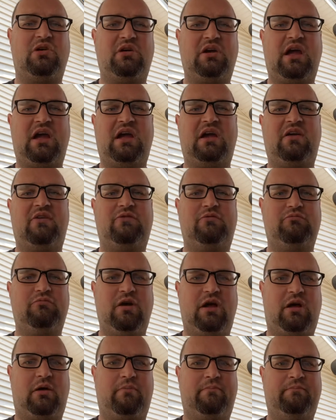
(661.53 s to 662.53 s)
as
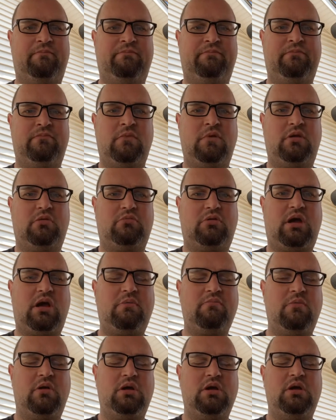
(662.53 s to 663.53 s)
well, okay?
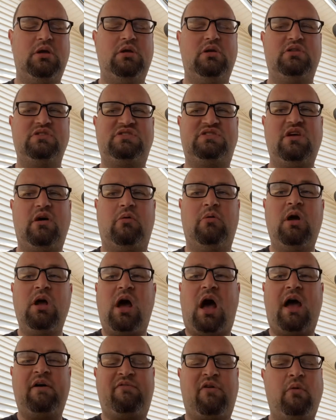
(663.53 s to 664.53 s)
So
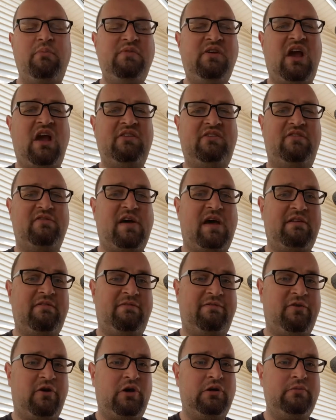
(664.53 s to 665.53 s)
I hope you guys have had
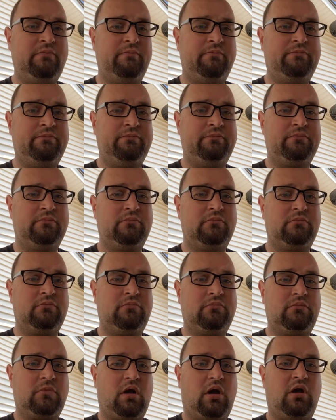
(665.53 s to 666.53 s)
fun
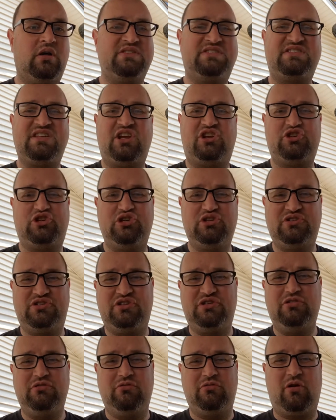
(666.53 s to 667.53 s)
on section
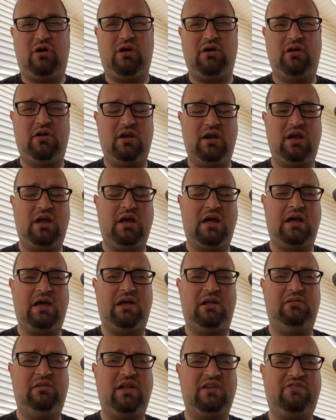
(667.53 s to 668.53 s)
2, on
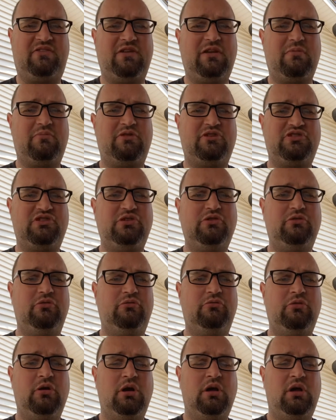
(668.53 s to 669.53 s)
lesson number
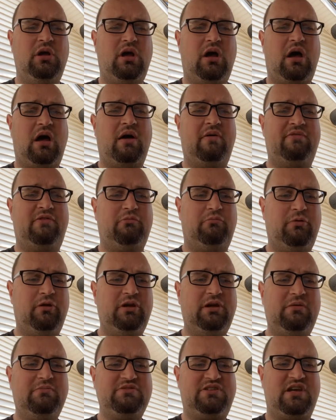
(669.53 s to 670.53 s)
2 of the
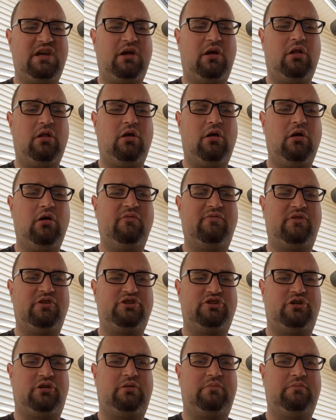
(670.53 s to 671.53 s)
William Tell Overture.